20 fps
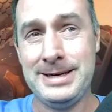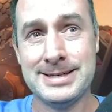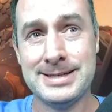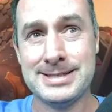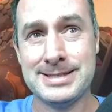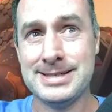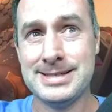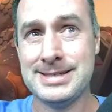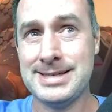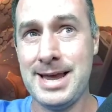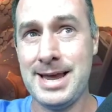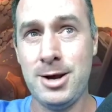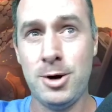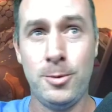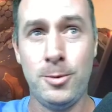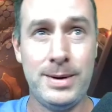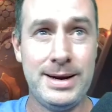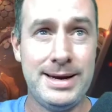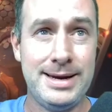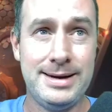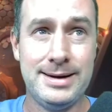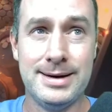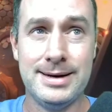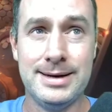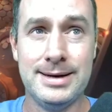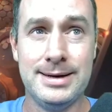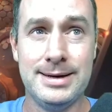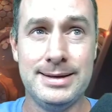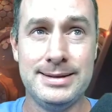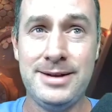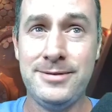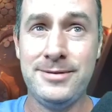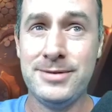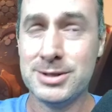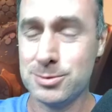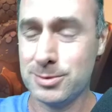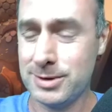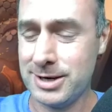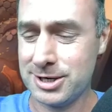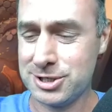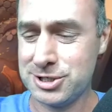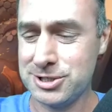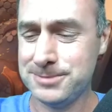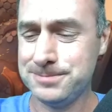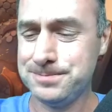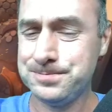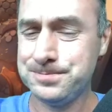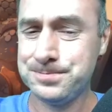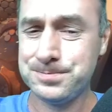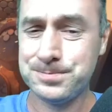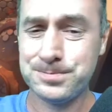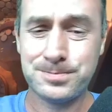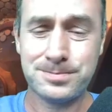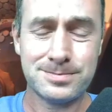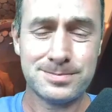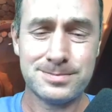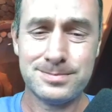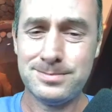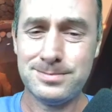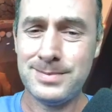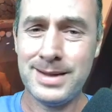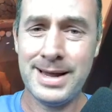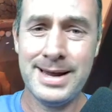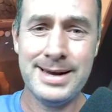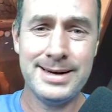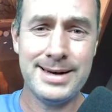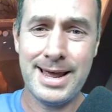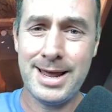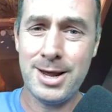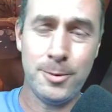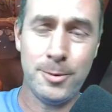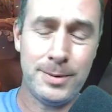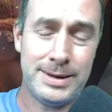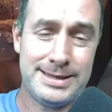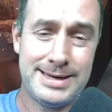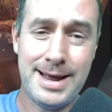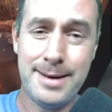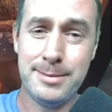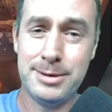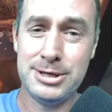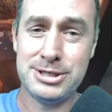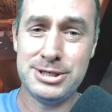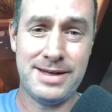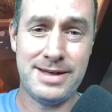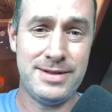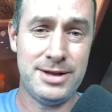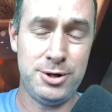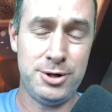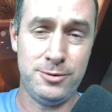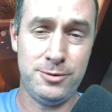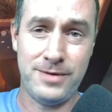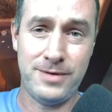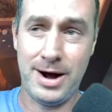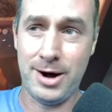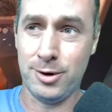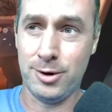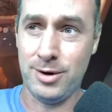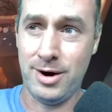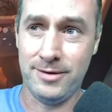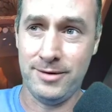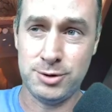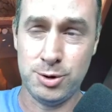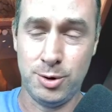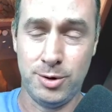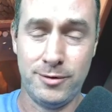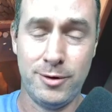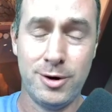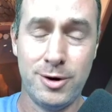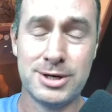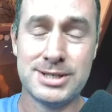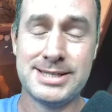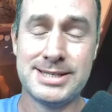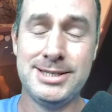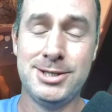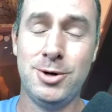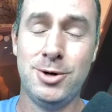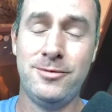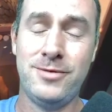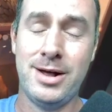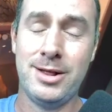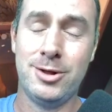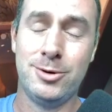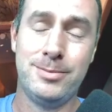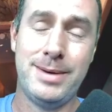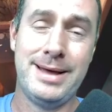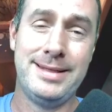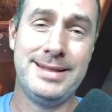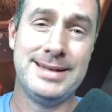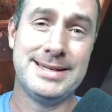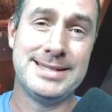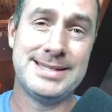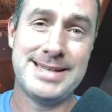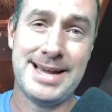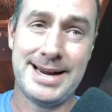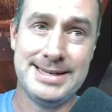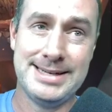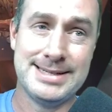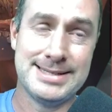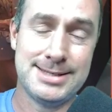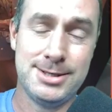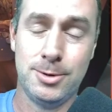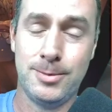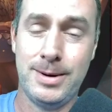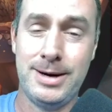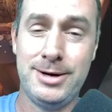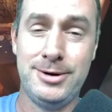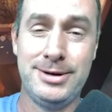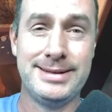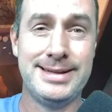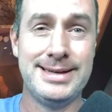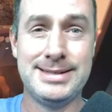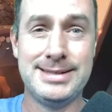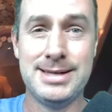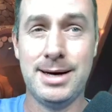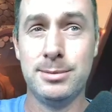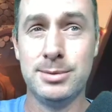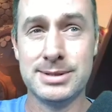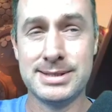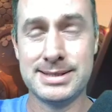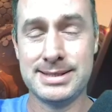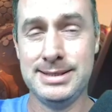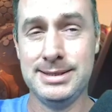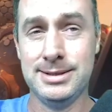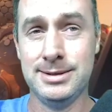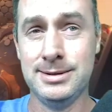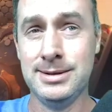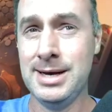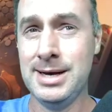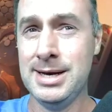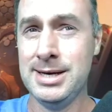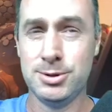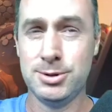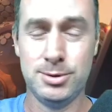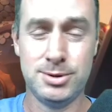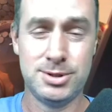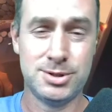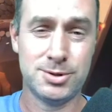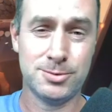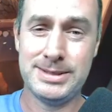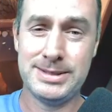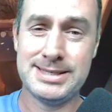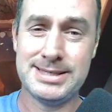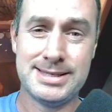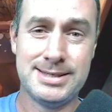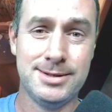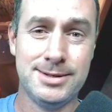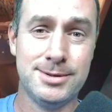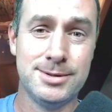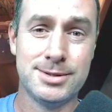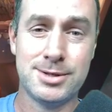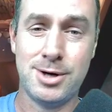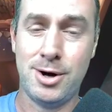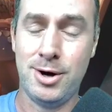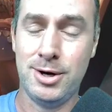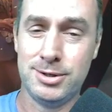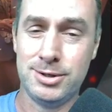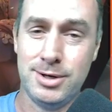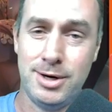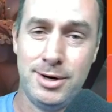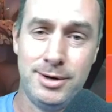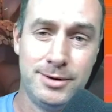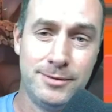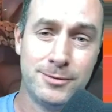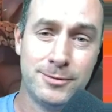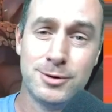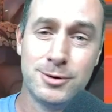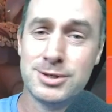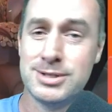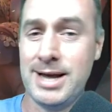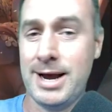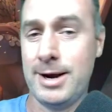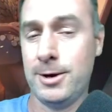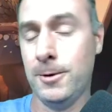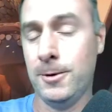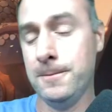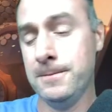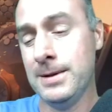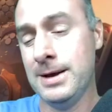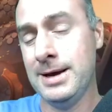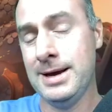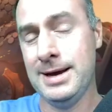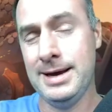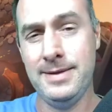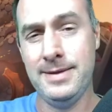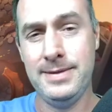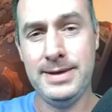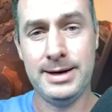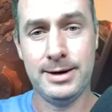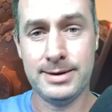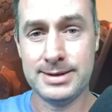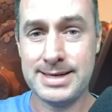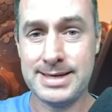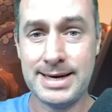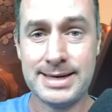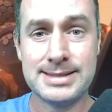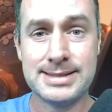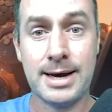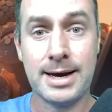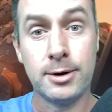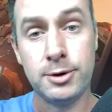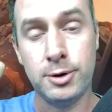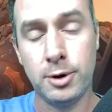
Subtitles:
He does this AoE defense reduction and AoE damage, and then you fire off Joan of Arc skill followed by the second skill, right? You get the double skill. So it's 3 skills on the first cycle, and then on the second